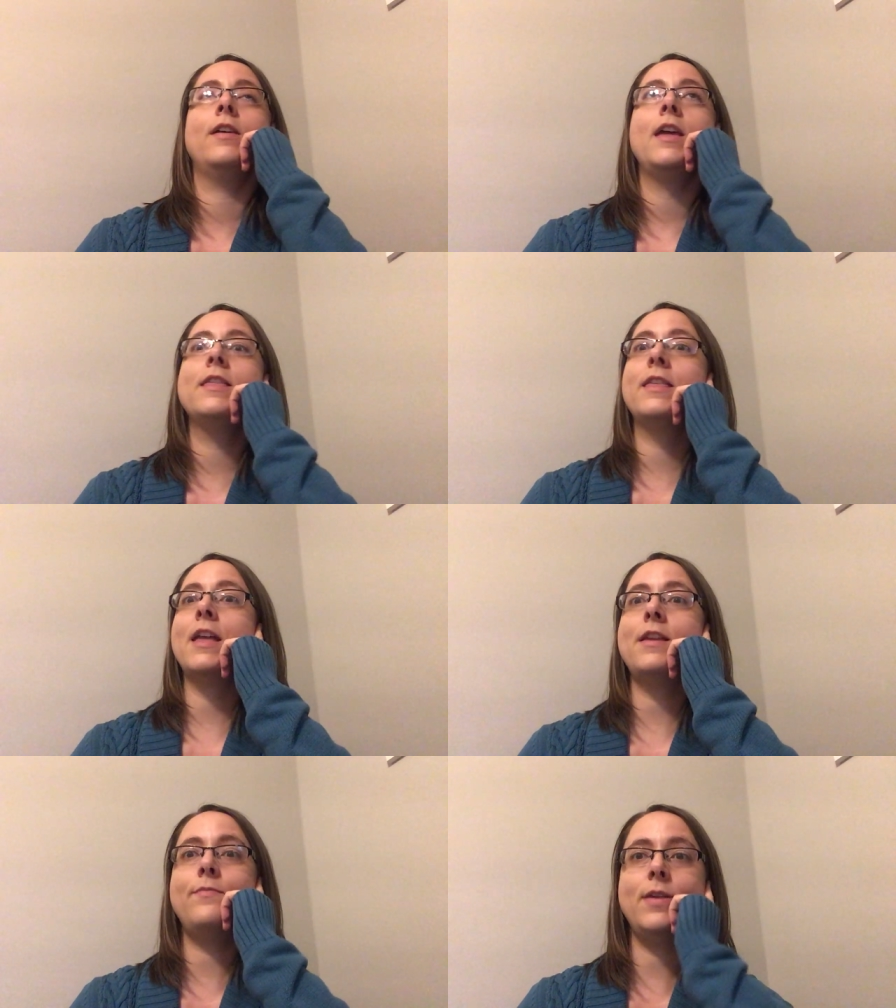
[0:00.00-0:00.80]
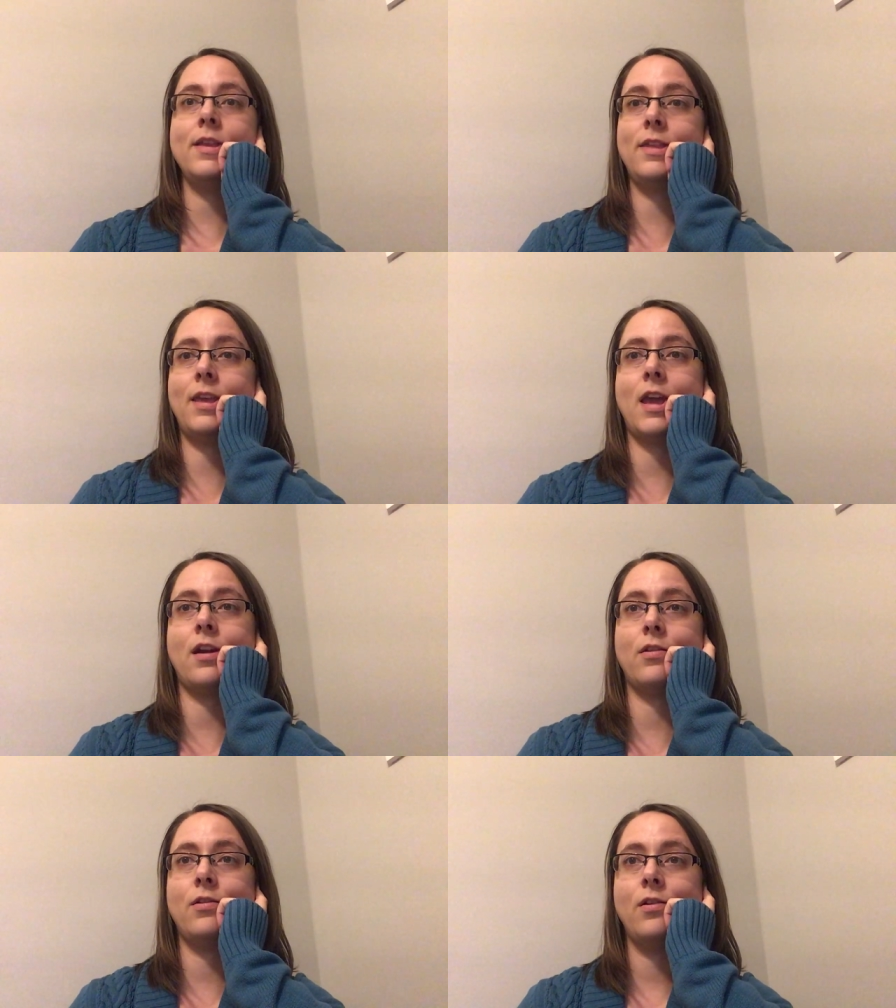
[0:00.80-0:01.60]
instead of being
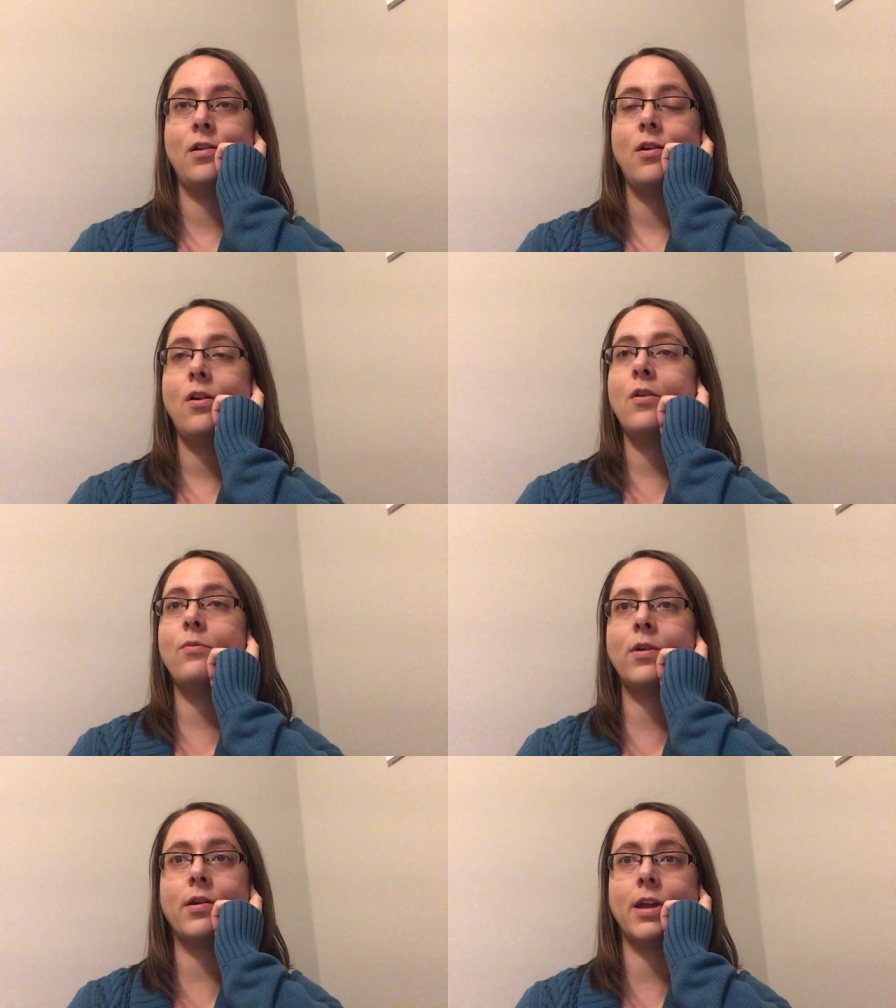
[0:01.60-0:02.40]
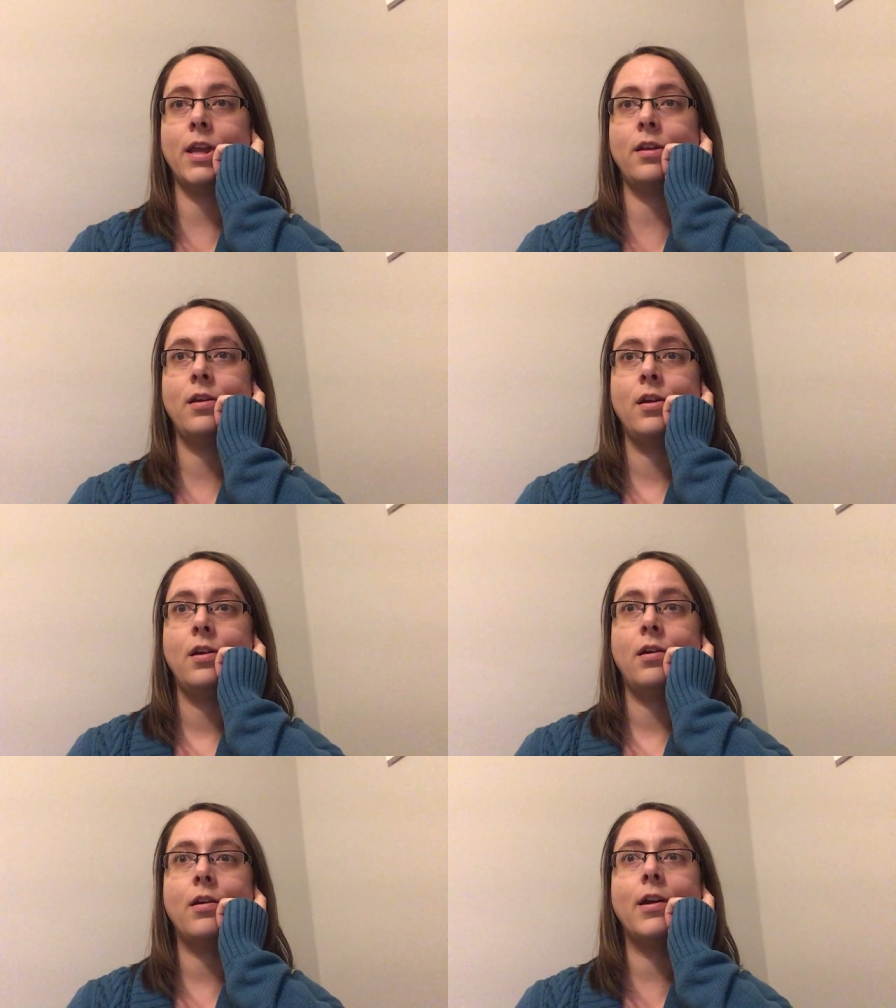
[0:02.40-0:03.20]
scared or worried
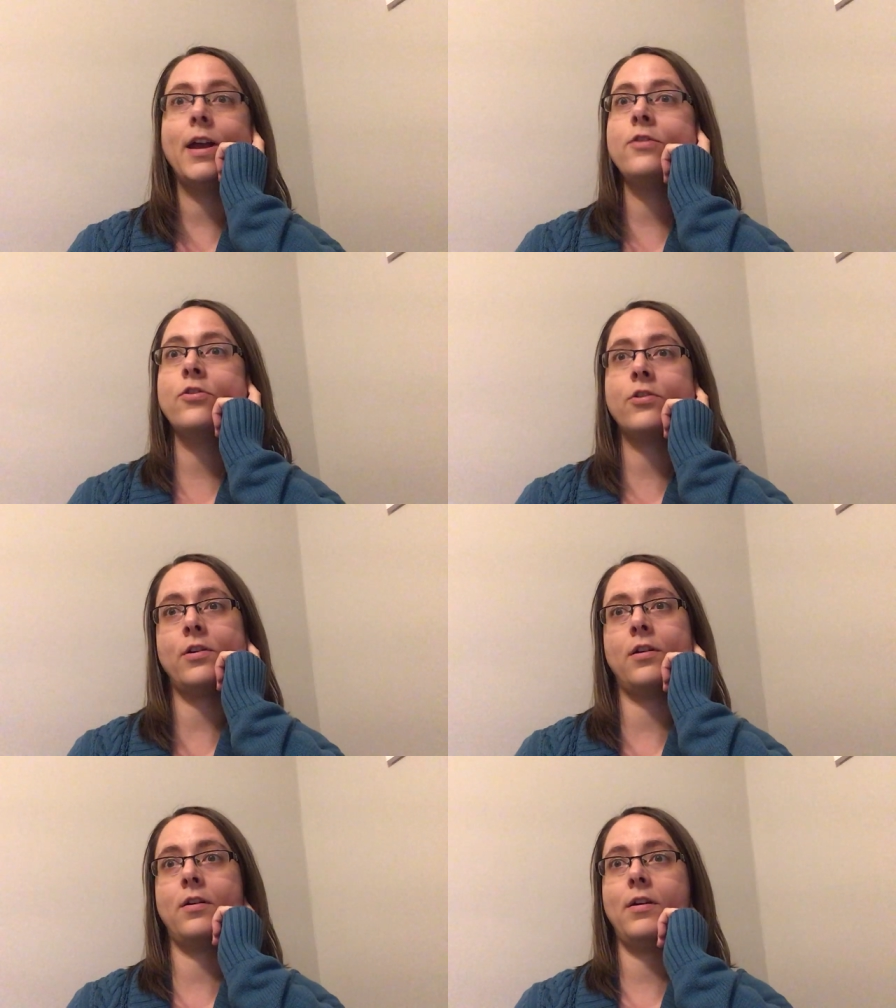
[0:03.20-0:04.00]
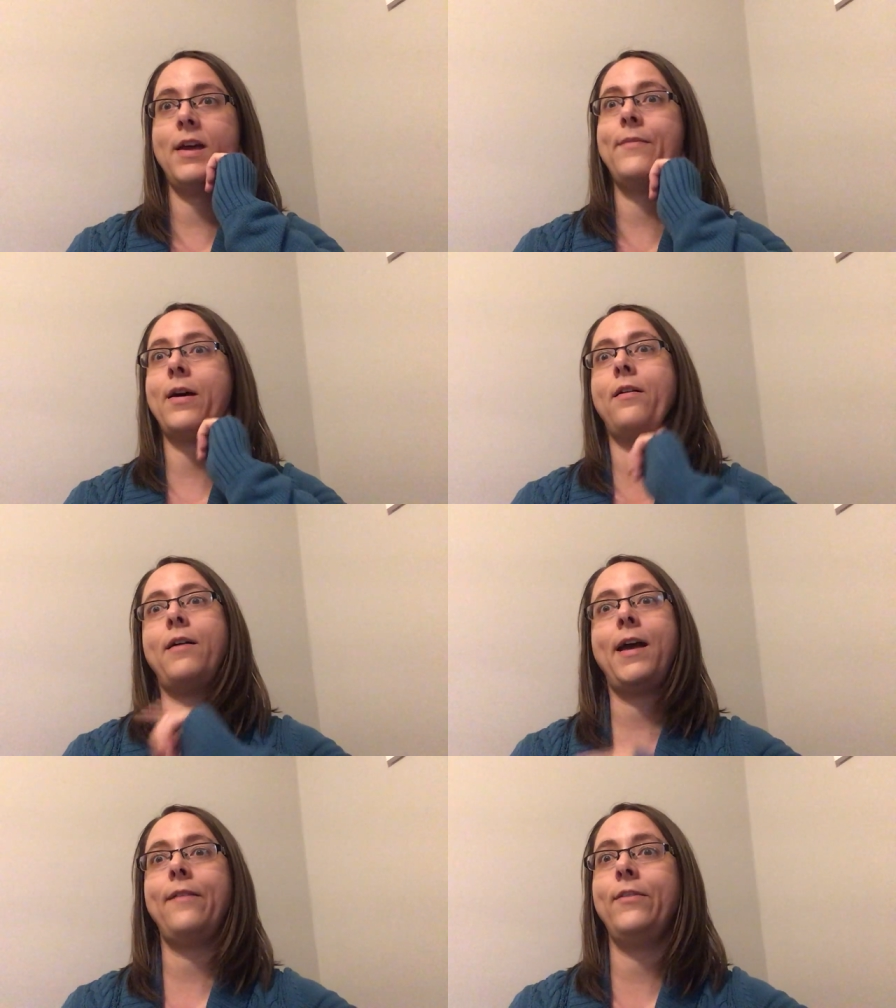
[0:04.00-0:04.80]
or unsure about
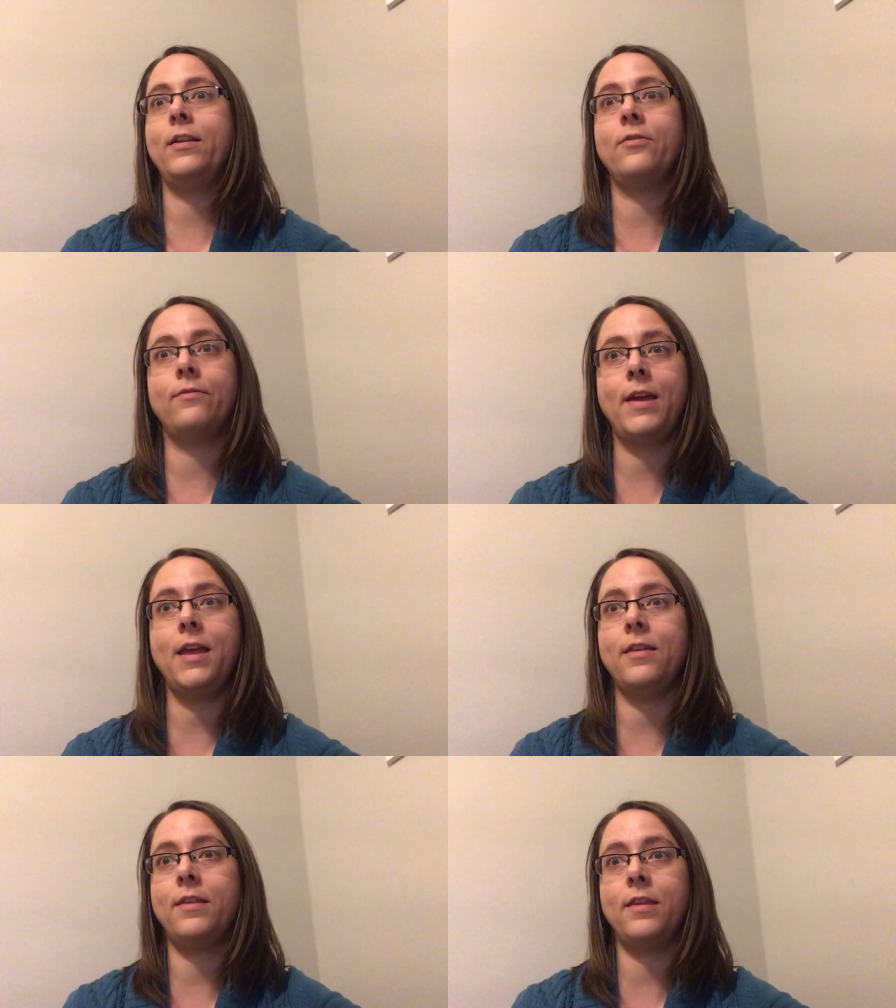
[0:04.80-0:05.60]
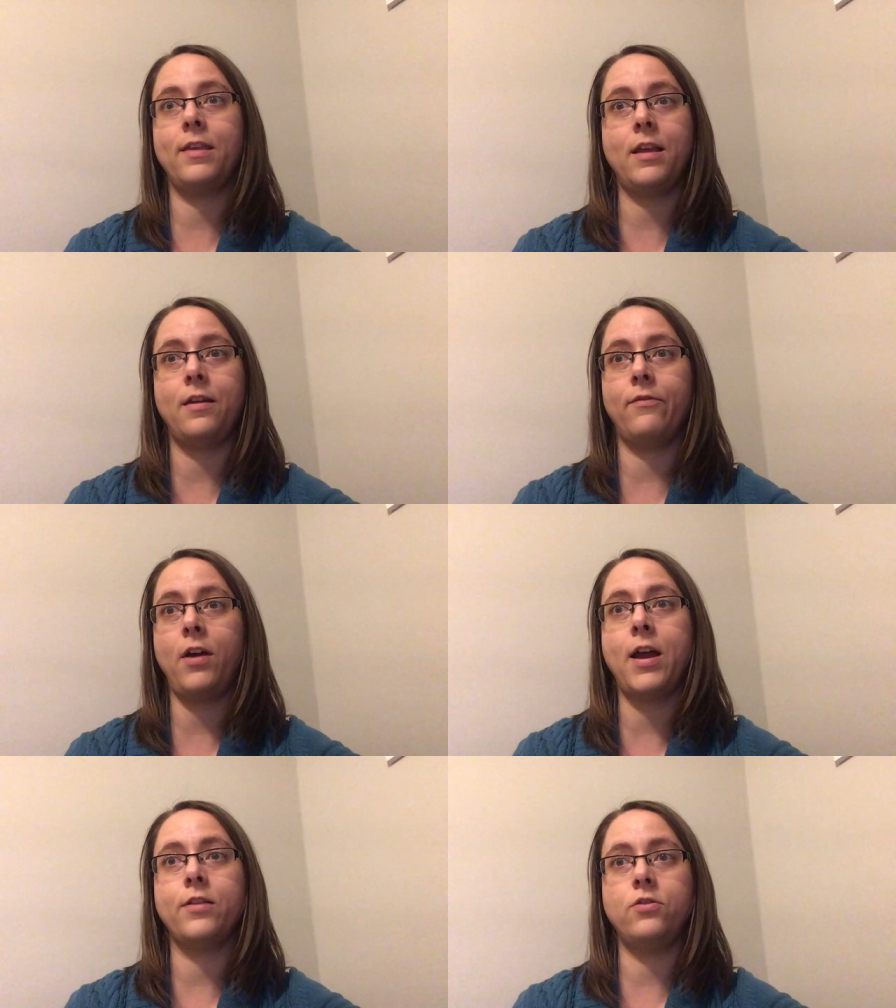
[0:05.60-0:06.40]
having to raise the Son of
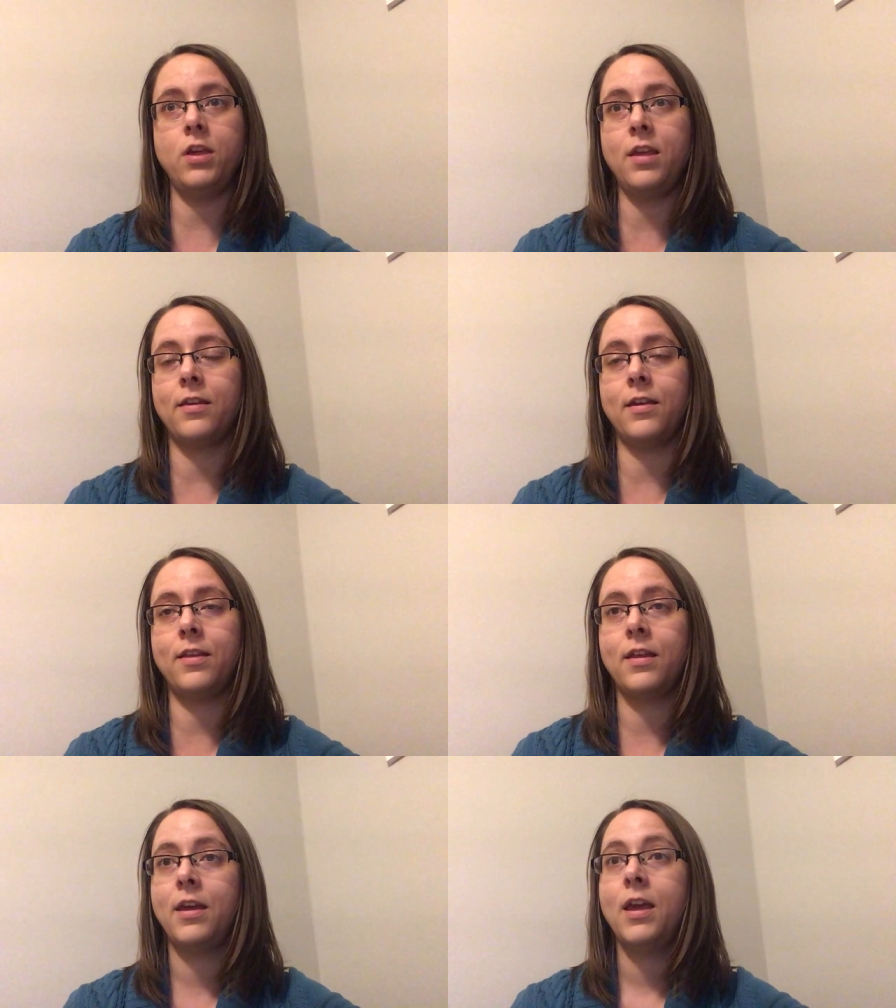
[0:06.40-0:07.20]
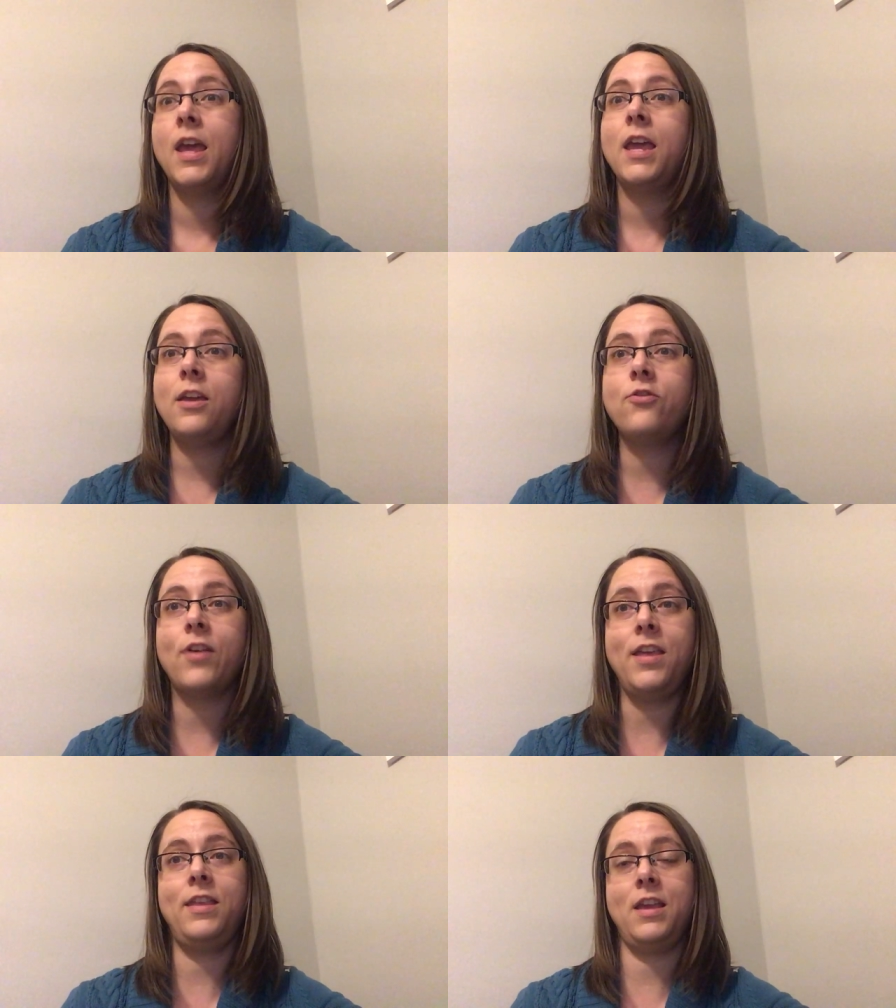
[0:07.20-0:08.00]
God, Jesus, he
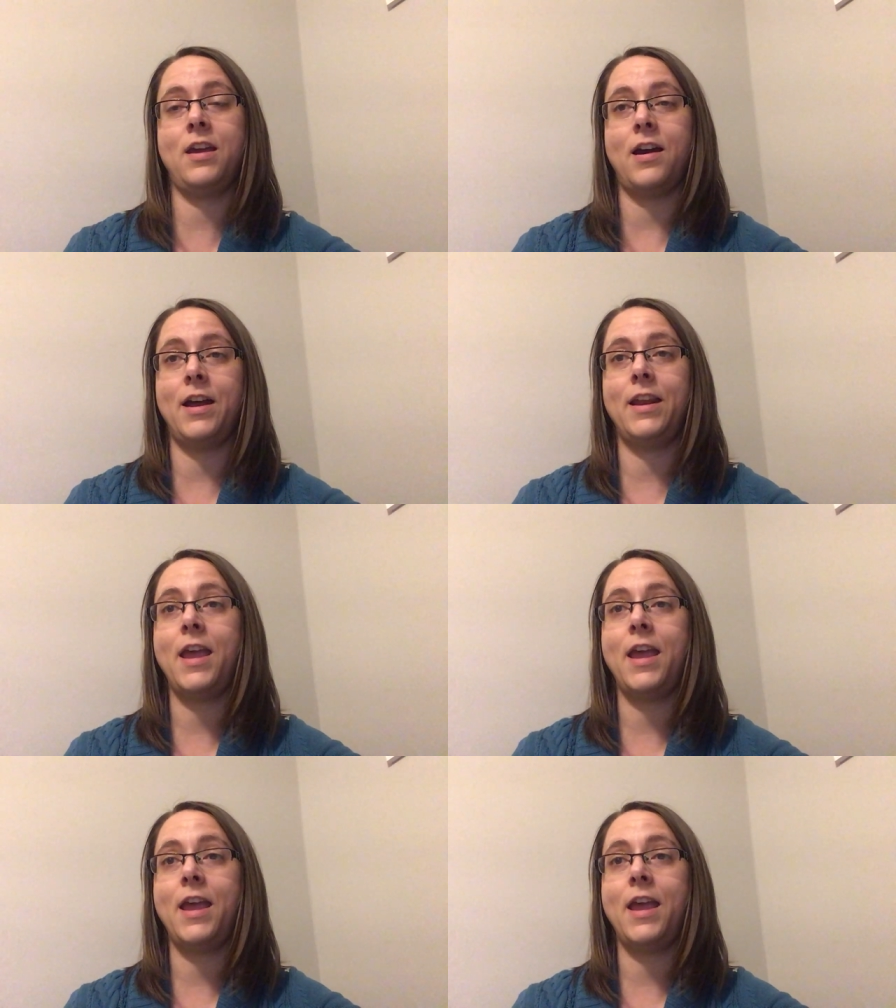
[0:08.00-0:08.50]
trusted God